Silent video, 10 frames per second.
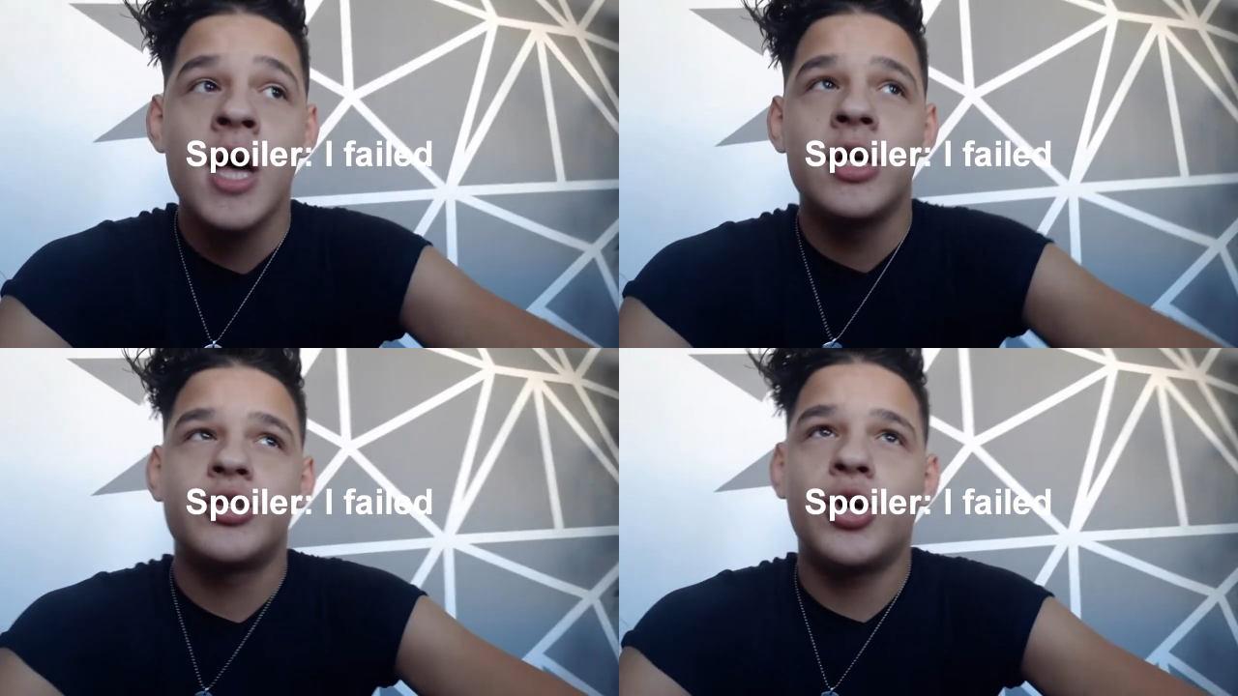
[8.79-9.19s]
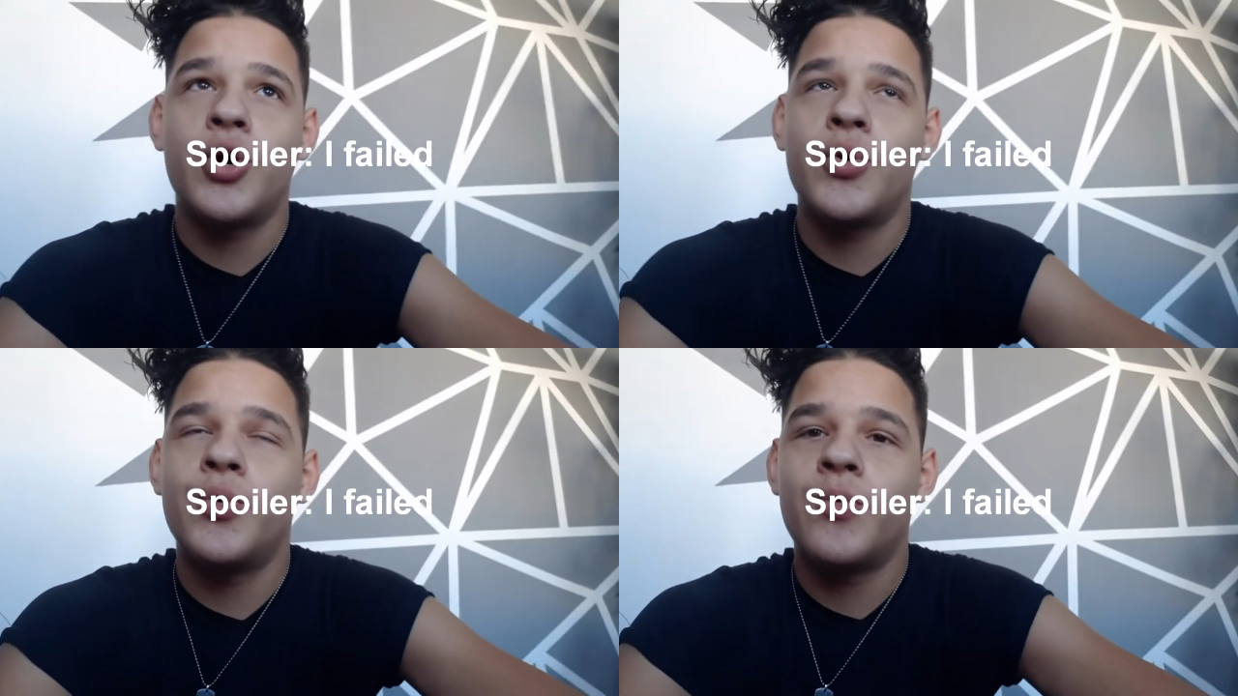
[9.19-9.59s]

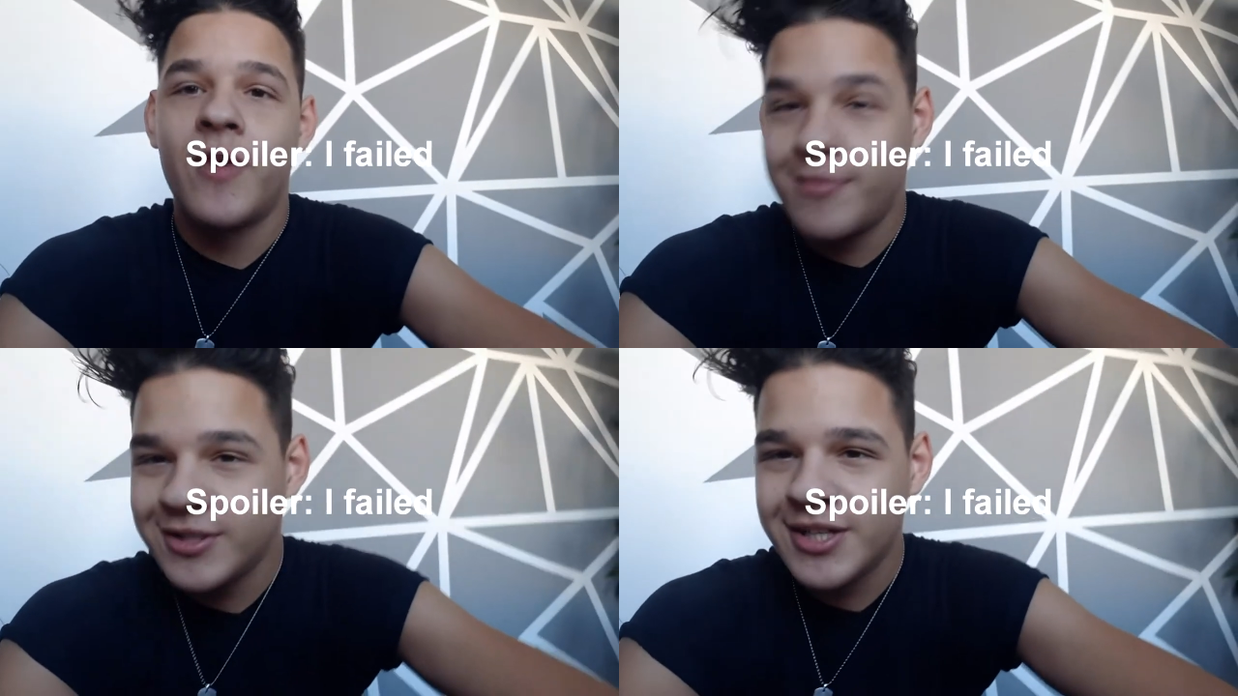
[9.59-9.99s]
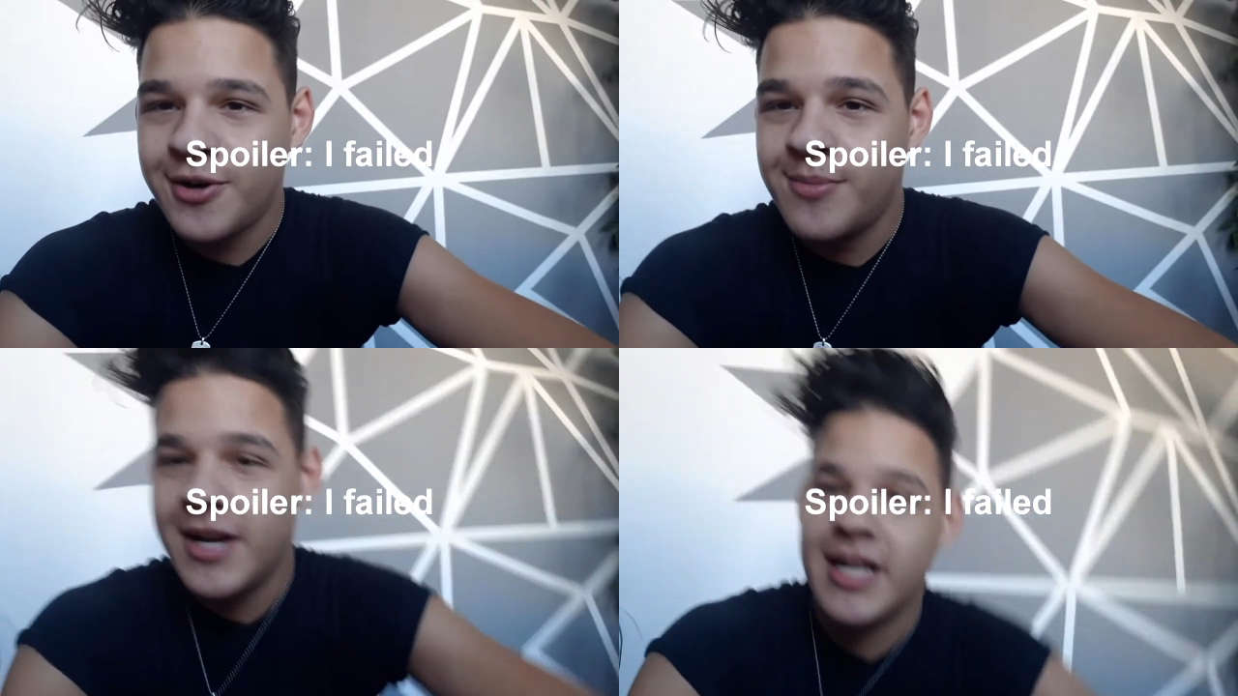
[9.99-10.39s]
So, five months ago,
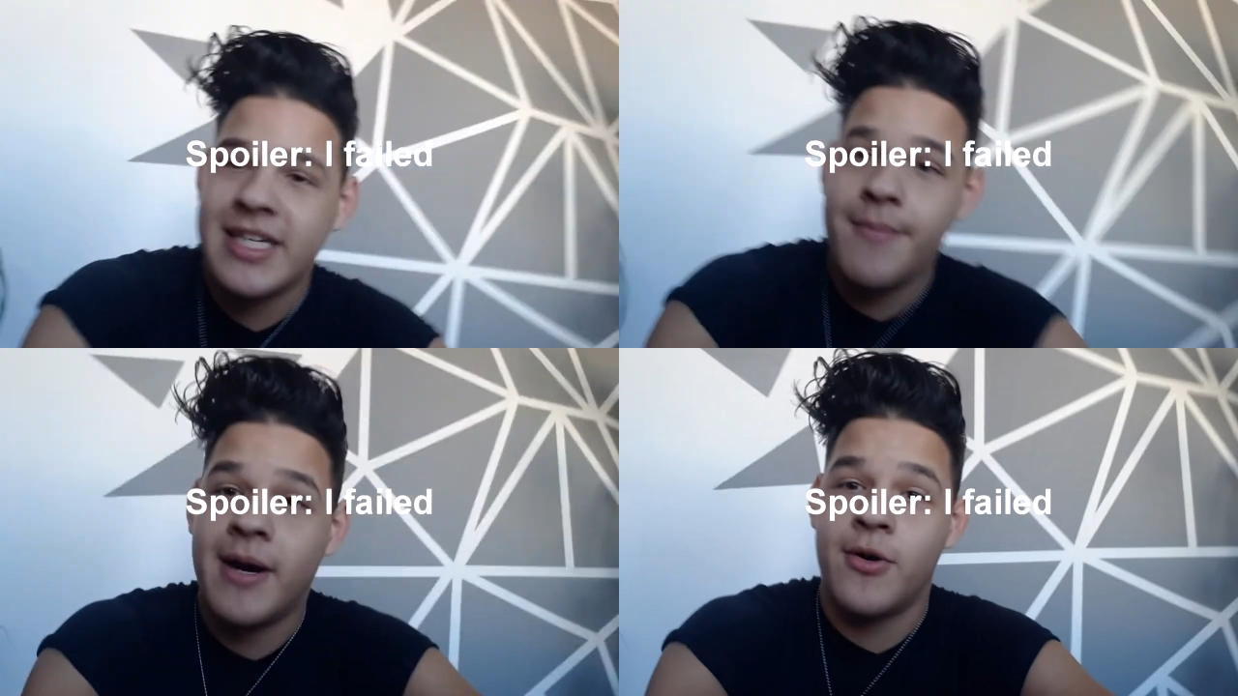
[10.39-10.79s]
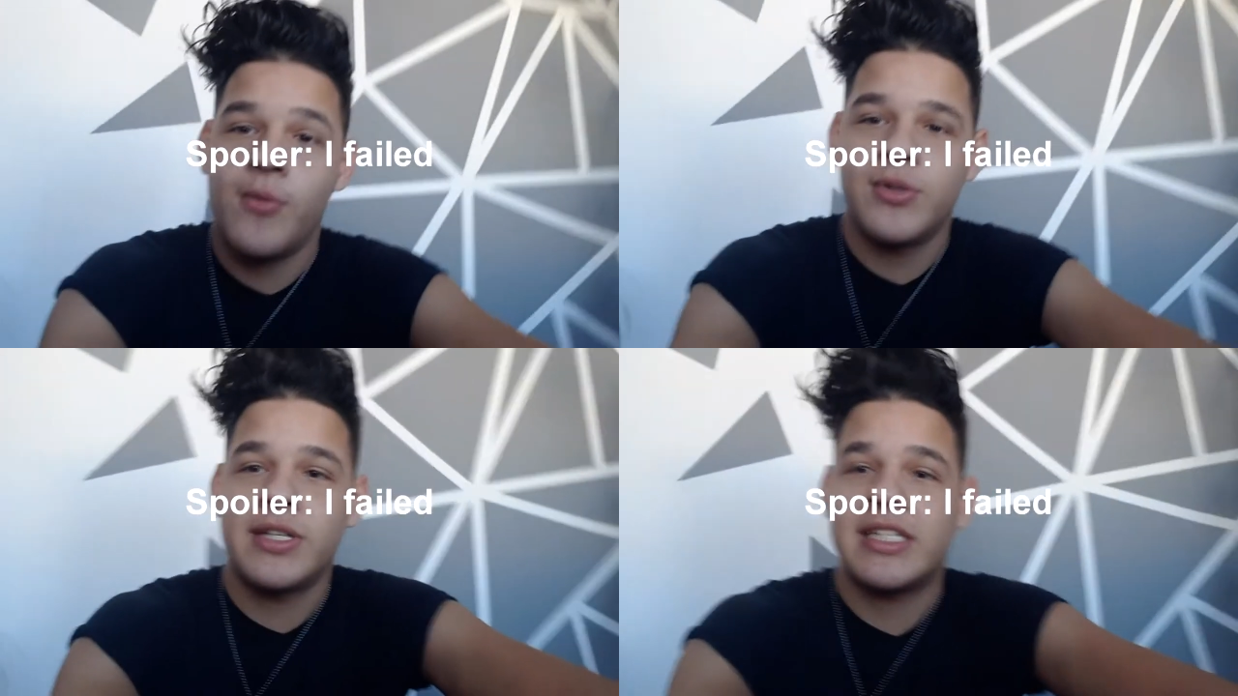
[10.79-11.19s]
my dad came back home
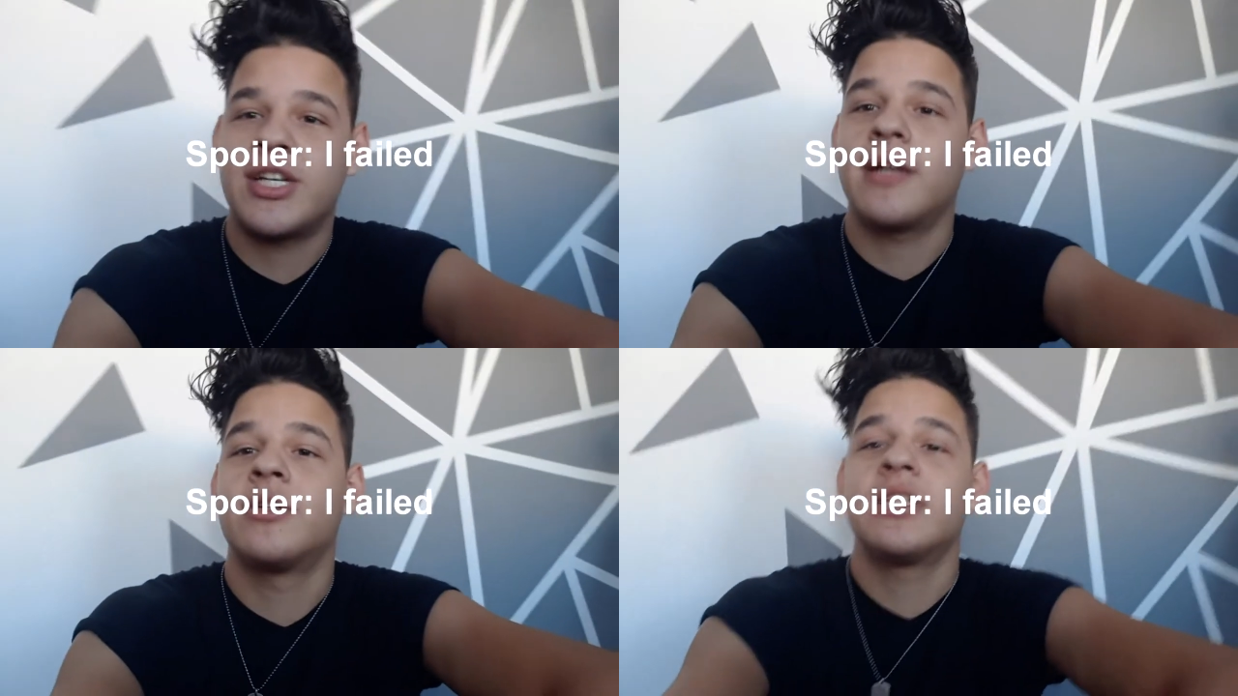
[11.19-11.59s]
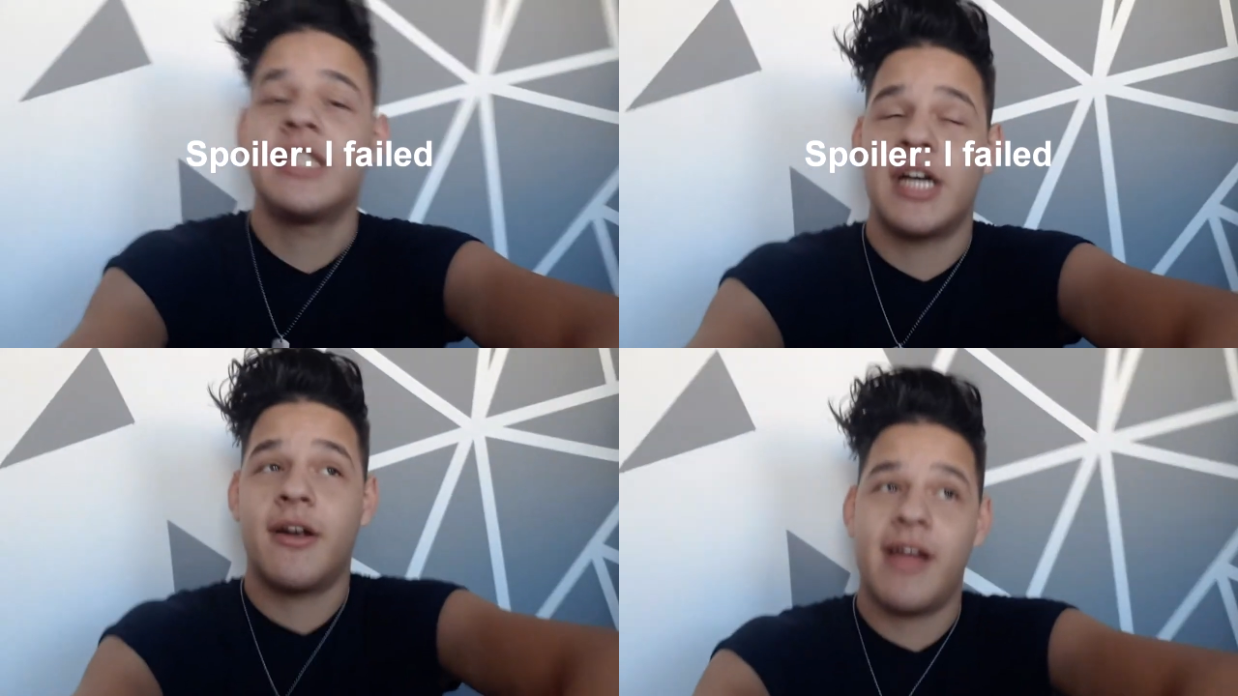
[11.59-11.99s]
with his childhood
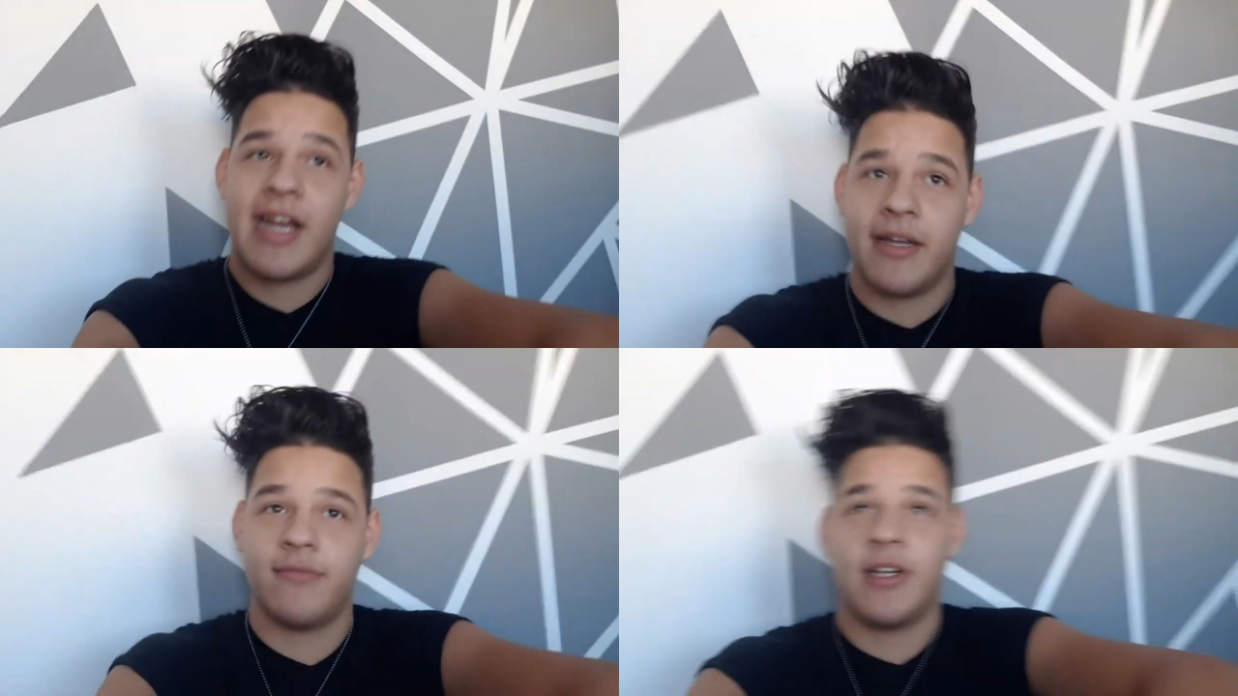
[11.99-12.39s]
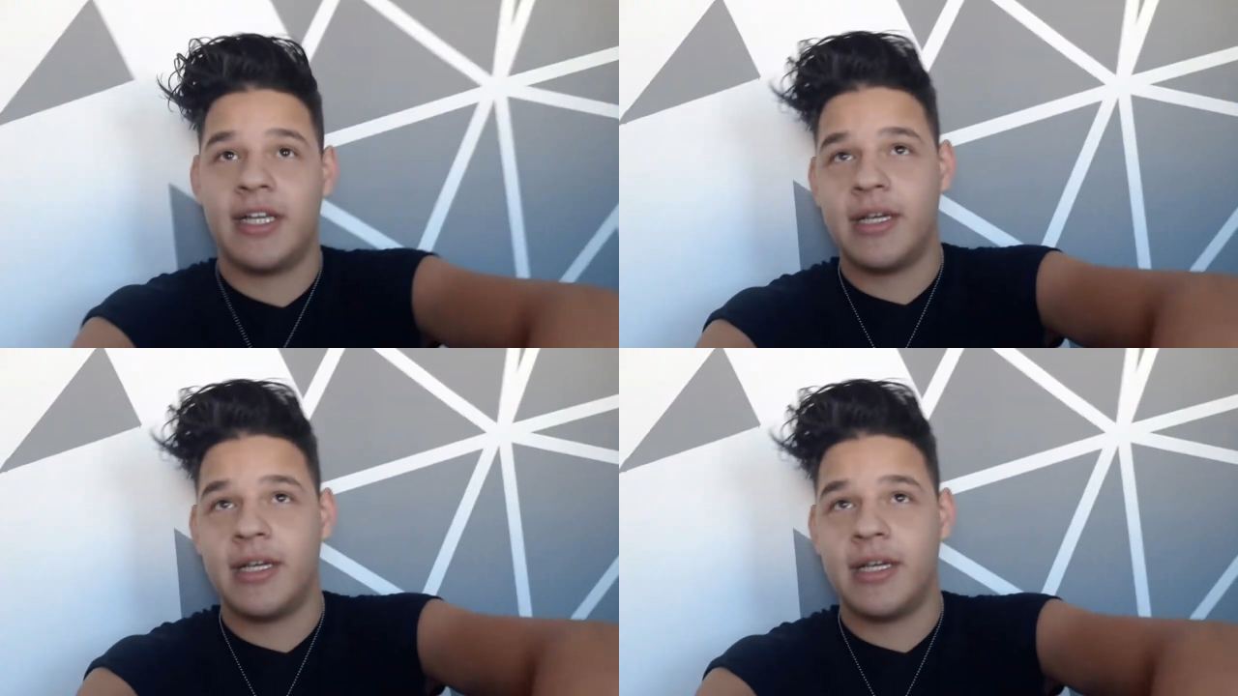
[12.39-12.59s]
guitar and I really,